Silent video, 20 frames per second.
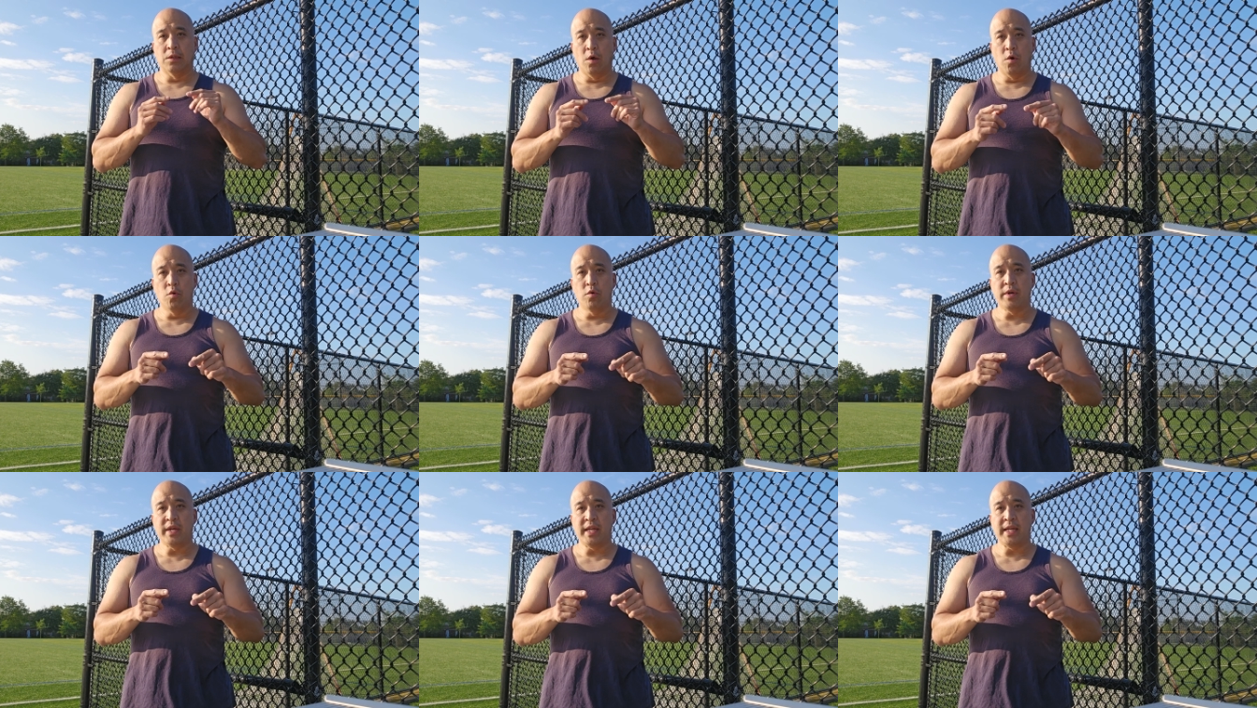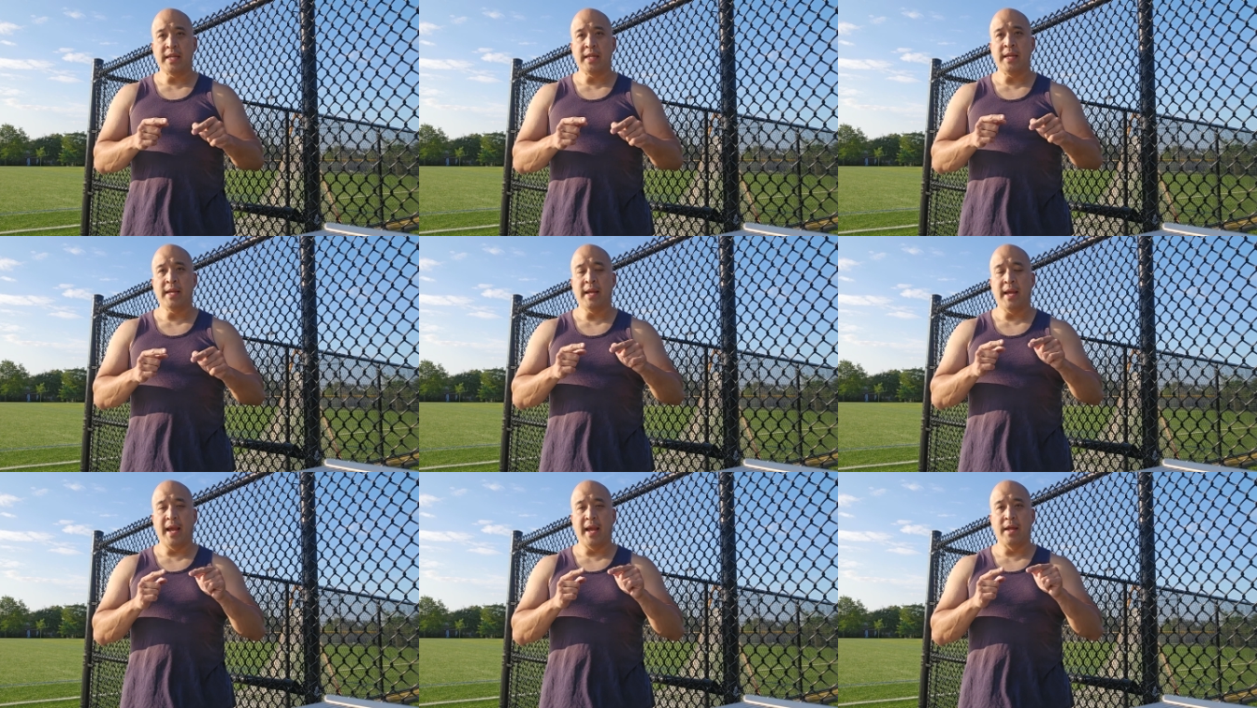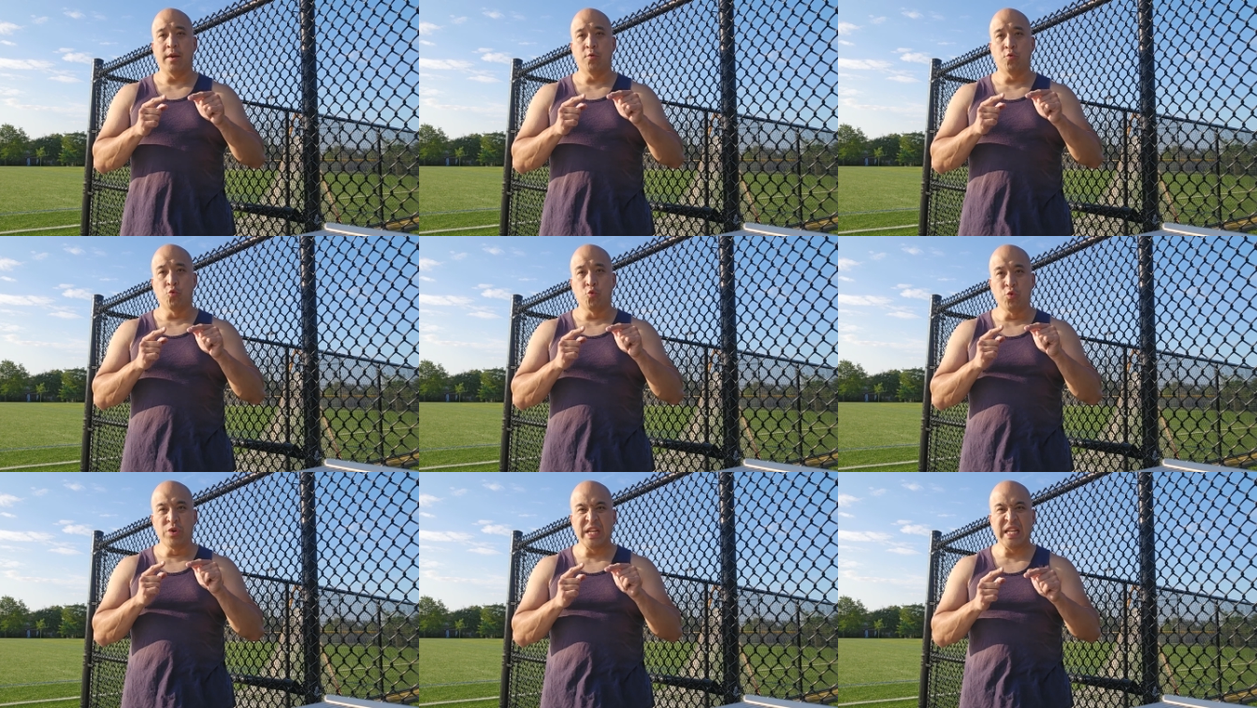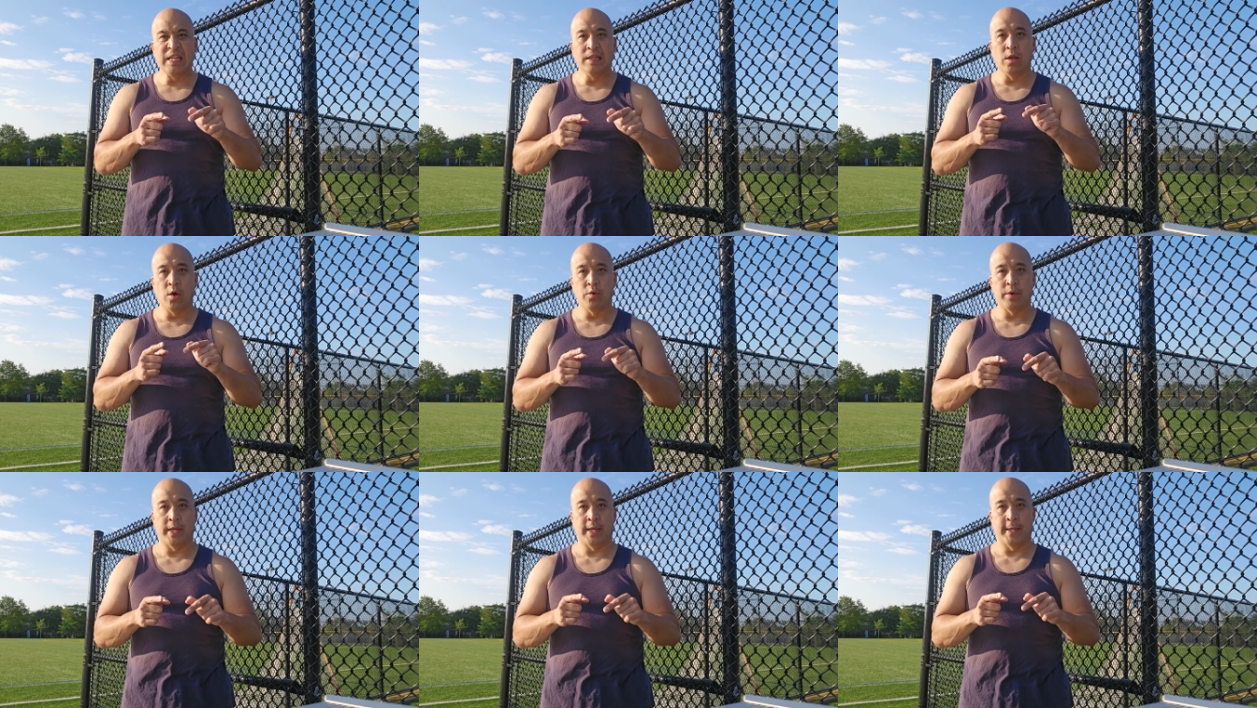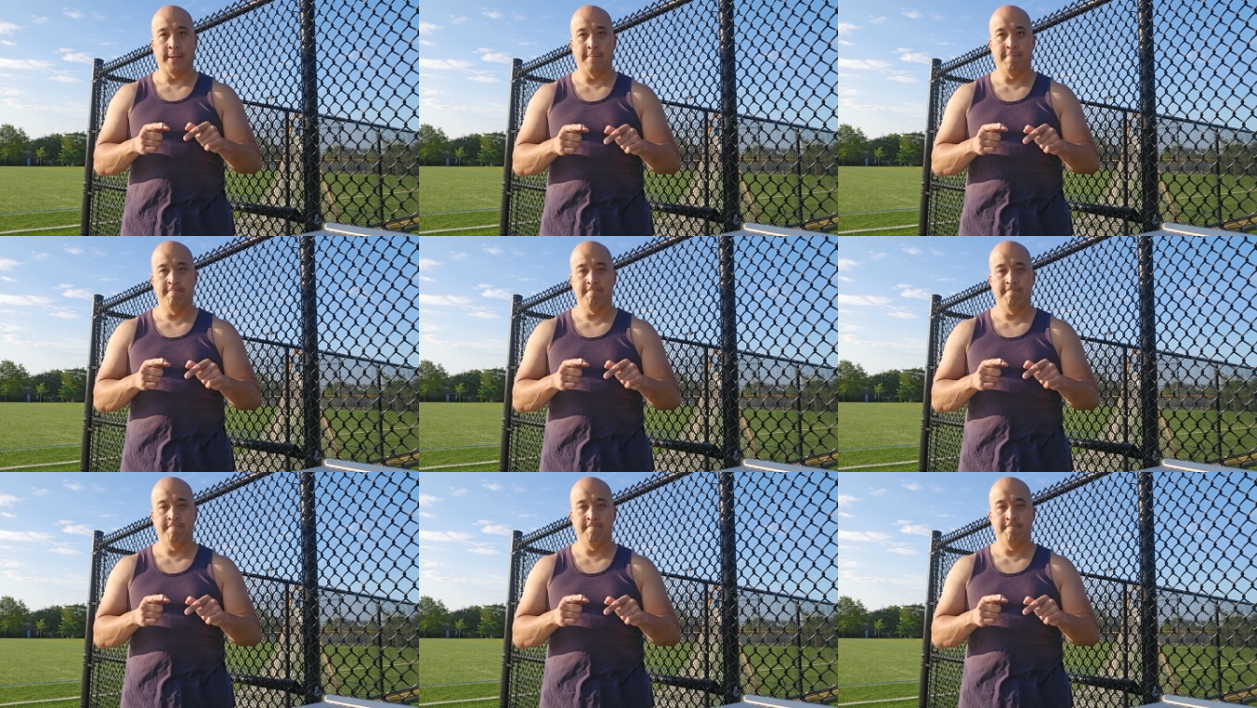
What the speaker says: loading and reloading.